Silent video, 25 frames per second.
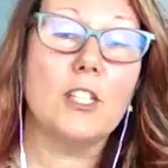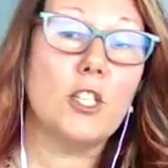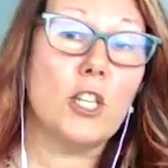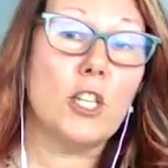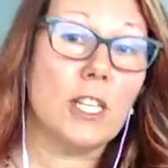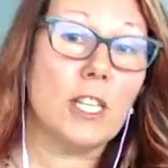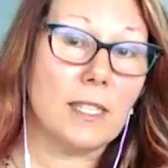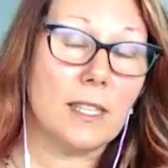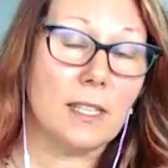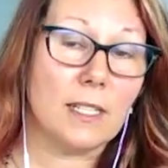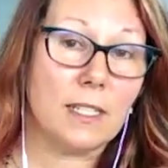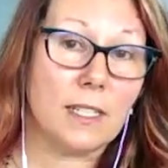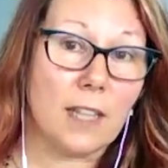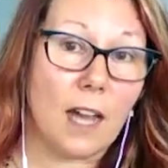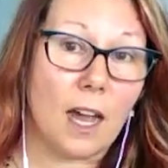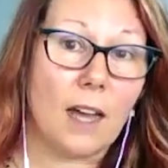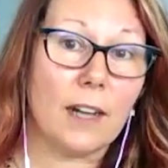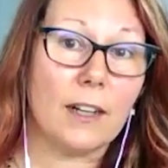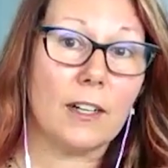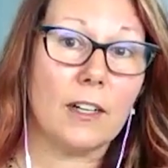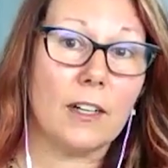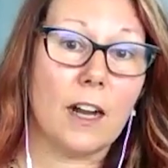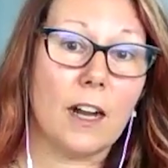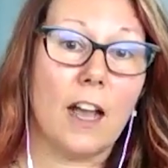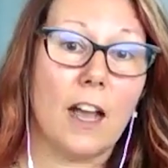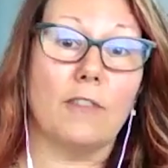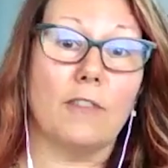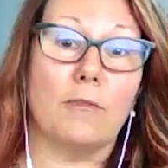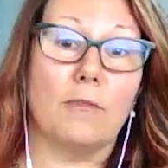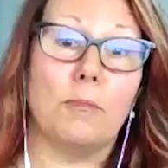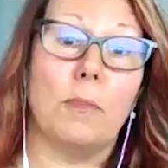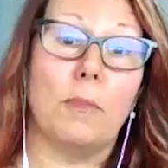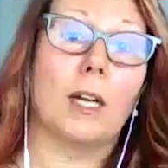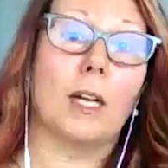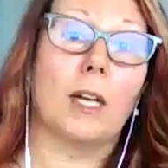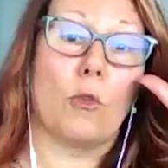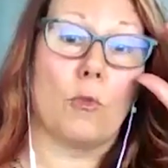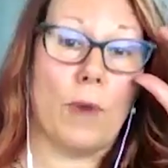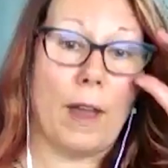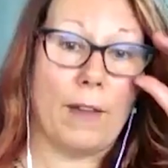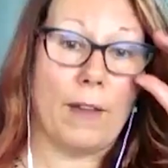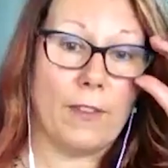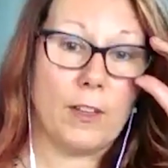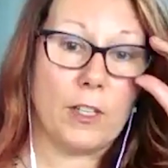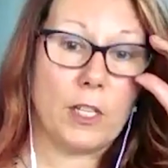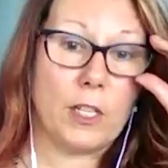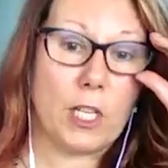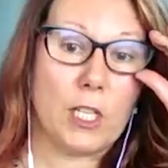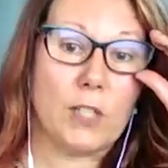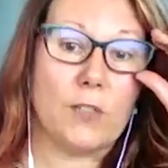She's the daughter of Hmong
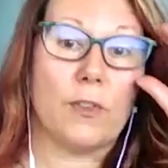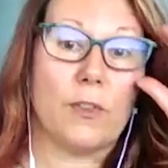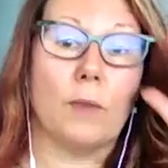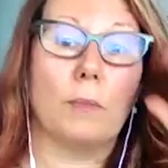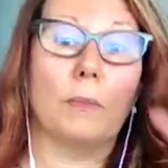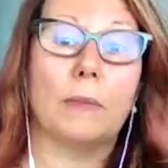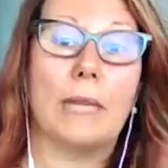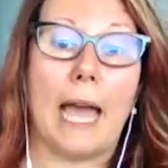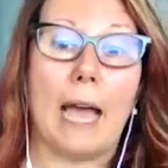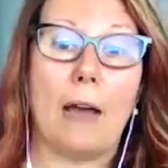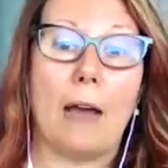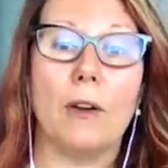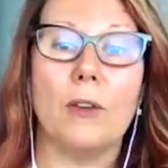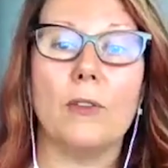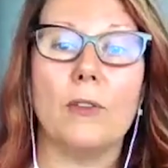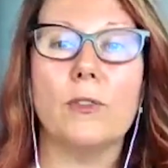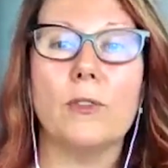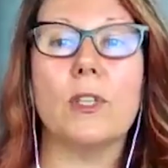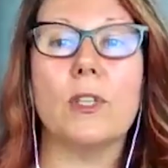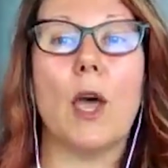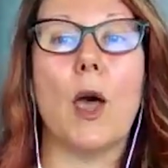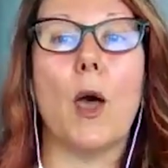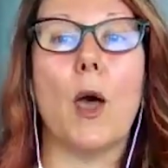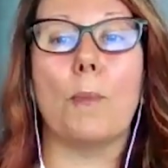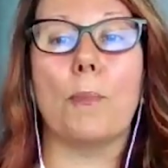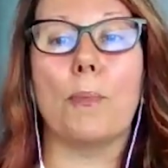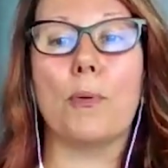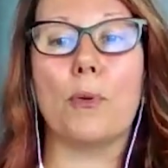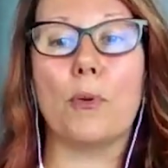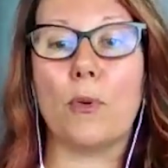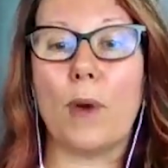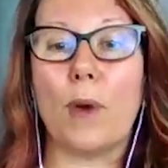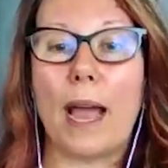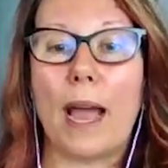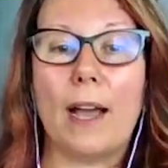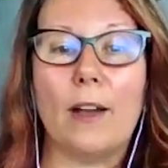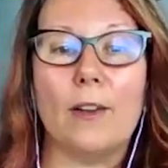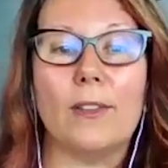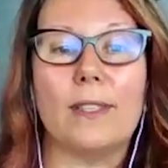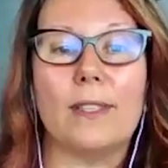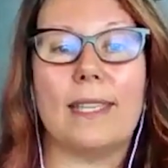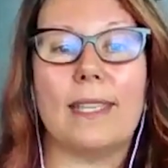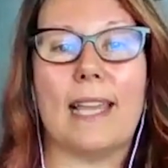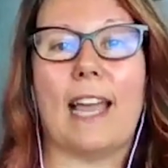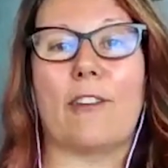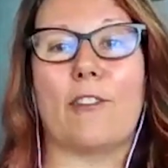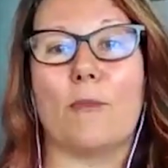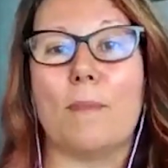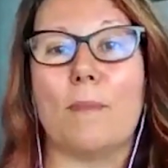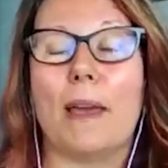refugees from Laos, a proud
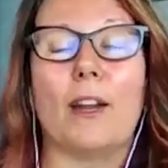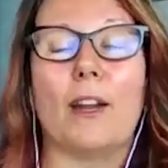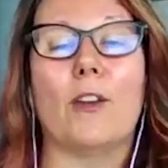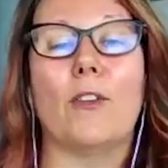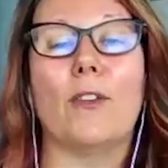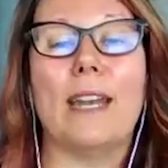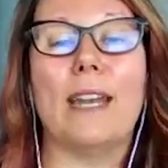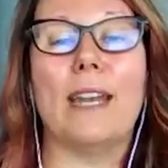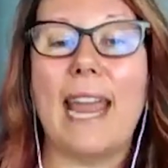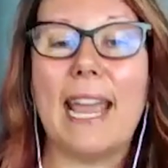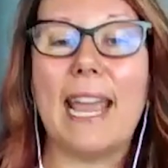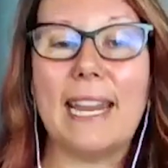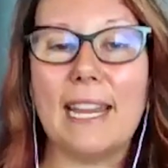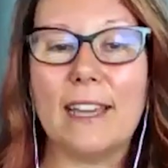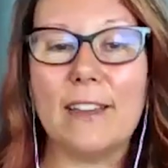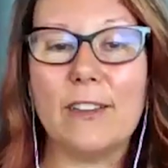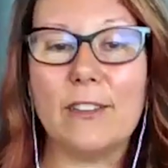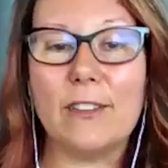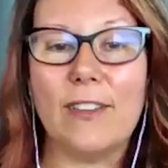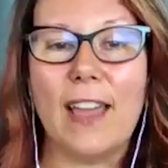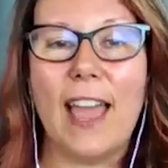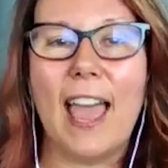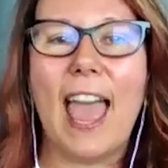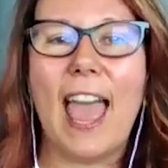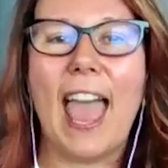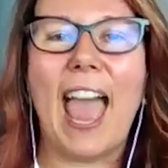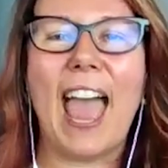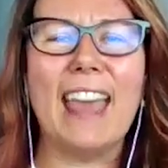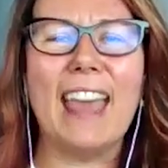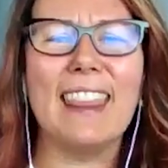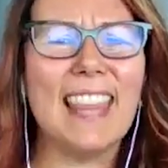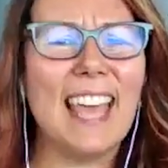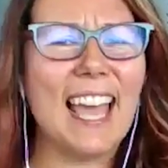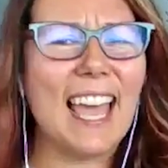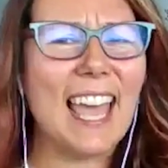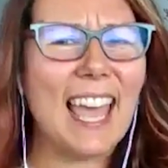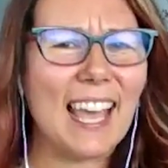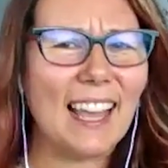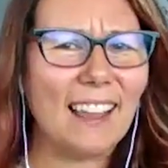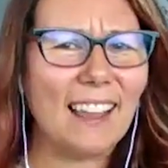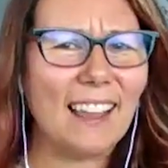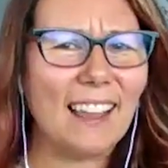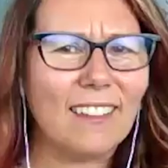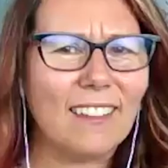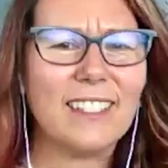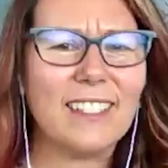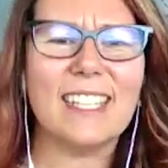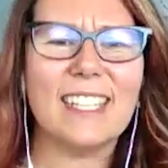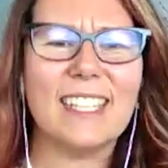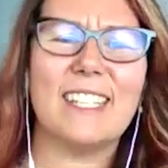Sacramento native, and the
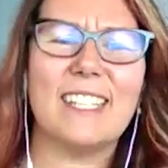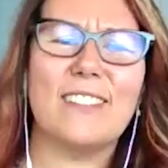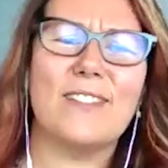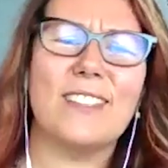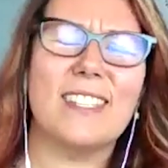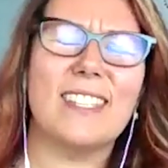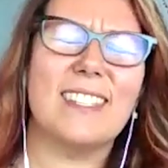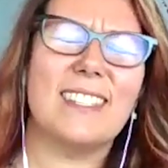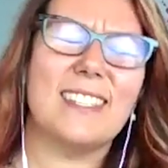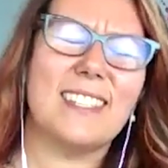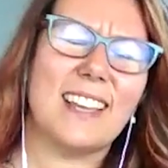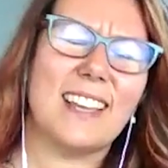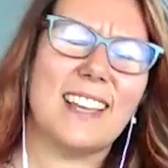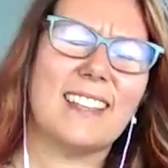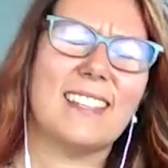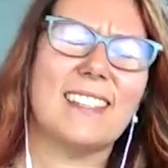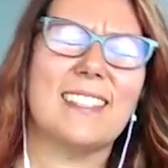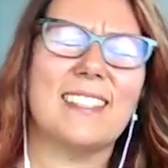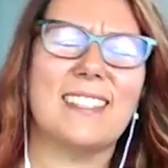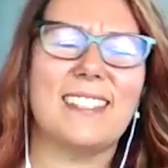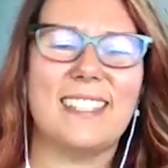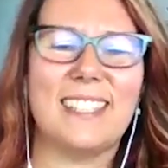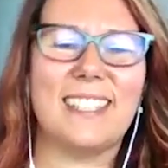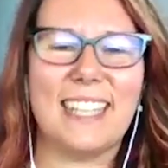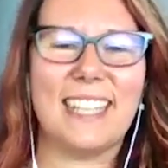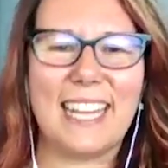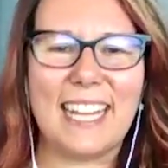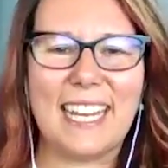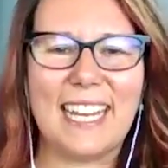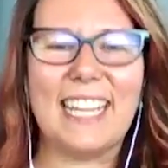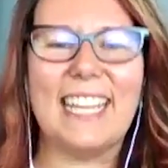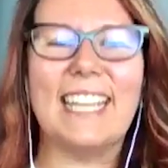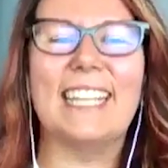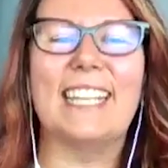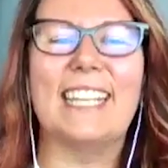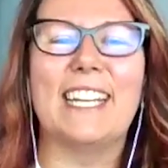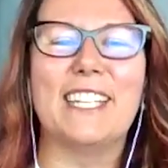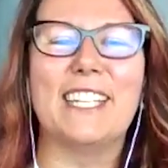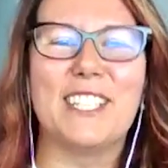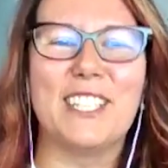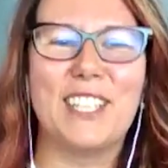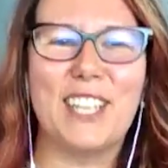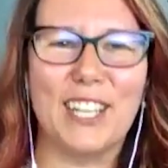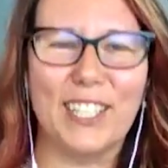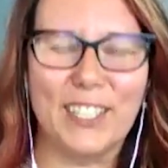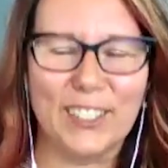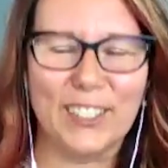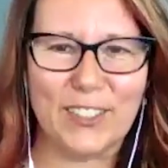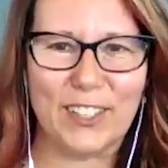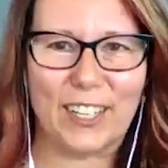eldest of 16
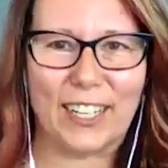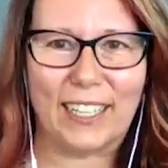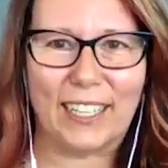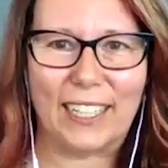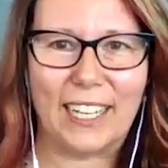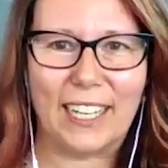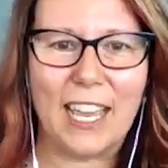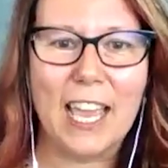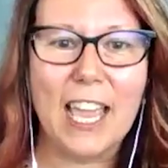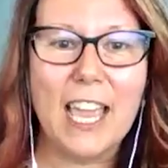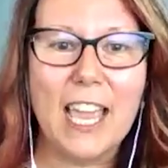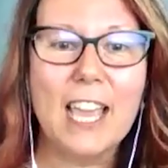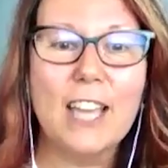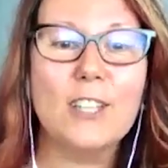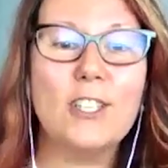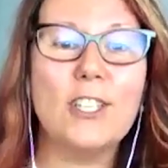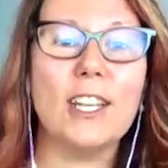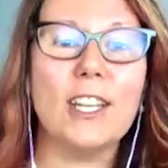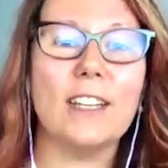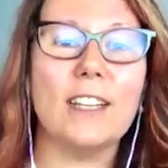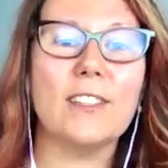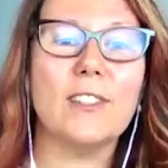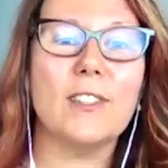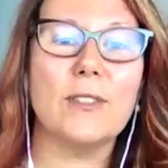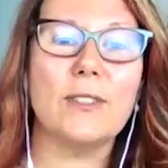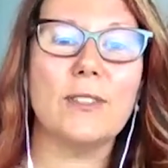children. She